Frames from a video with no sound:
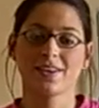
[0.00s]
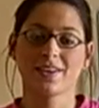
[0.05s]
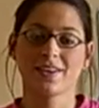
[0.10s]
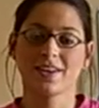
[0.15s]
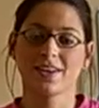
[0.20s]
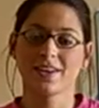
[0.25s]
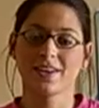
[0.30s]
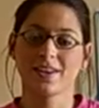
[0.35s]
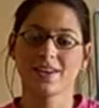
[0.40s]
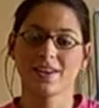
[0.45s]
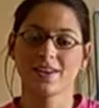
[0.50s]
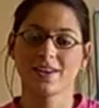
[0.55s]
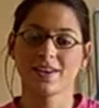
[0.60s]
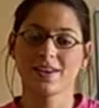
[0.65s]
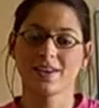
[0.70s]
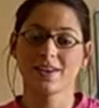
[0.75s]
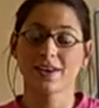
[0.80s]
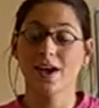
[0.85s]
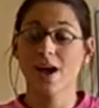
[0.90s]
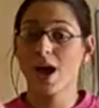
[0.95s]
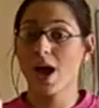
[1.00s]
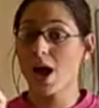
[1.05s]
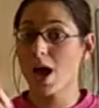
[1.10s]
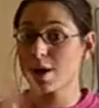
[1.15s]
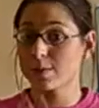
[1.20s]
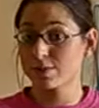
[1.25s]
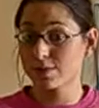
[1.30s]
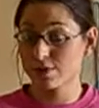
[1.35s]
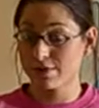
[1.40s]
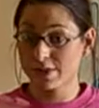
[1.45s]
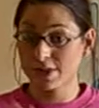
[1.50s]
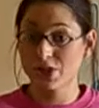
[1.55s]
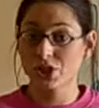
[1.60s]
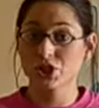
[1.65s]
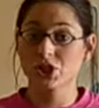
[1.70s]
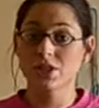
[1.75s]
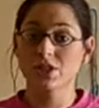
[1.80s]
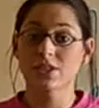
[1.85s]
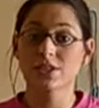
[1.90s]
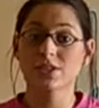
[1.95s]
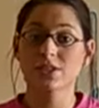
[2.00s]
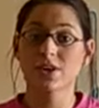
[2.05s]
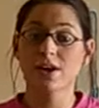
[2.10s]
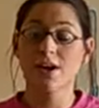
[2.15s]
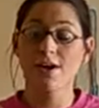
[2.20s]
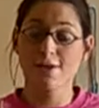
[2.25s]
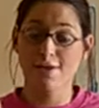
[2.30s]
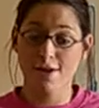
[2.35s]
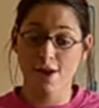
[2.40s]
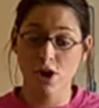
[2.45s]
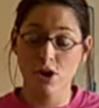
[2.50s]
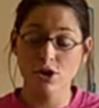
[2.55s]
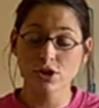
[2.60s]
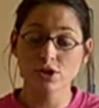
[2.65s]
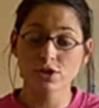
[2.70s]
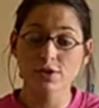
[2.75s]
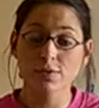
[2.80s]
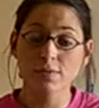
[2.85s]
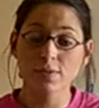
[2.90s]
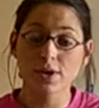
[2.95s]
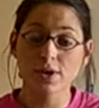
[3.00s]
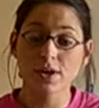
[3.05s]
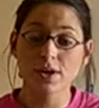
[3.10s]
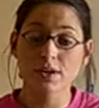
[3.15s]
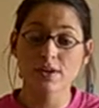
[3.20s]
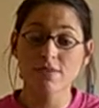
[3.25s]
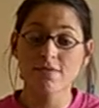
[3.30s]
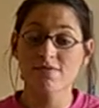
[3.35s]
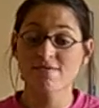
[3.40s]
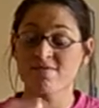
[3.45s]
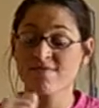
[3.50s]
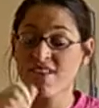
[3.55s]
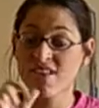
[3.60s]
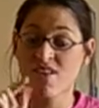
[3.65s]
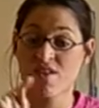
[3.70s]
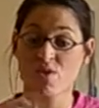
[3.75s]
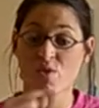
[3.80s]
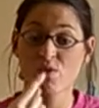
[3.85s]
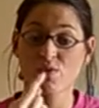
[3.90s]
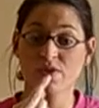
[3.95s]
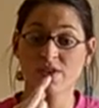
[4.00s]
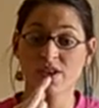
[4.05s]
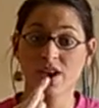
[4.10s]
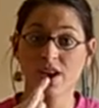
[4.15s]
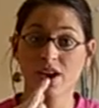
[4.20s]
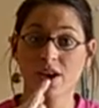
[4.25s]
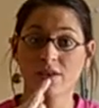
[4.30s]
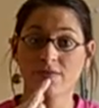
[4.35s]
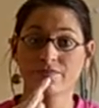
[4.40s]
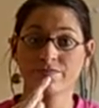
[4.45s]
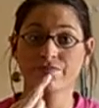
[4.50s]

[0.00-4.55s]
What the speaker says: Observations can also be not only qualitative like that,